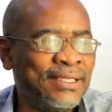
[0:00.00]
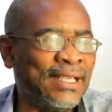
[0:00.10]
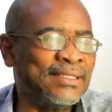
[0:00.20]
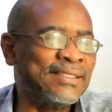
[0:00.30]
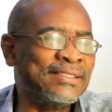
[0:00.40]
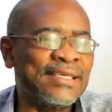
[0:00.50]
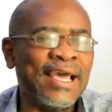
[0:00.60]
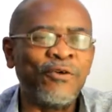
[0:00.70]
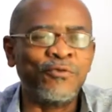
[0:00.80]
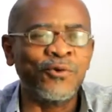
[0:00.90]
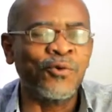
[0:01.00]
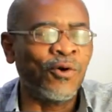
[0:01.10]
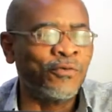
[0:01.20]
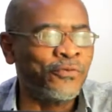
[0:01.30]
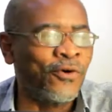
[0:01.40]
That's the say a front
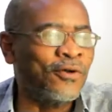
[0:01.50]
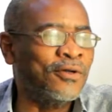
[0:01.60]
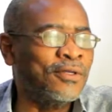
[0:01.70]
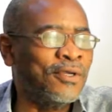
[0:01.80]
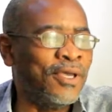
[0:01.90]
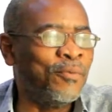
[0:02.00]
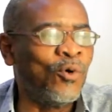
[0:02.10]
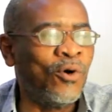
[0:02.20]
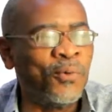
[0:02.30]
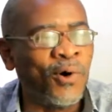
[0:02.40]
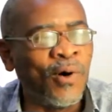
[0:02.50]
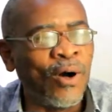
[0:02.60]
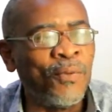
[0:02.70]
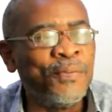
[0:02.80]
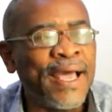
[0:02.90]
go for. If we
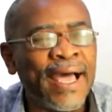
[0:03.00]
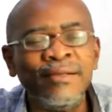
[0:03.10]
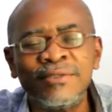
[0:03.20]
will be an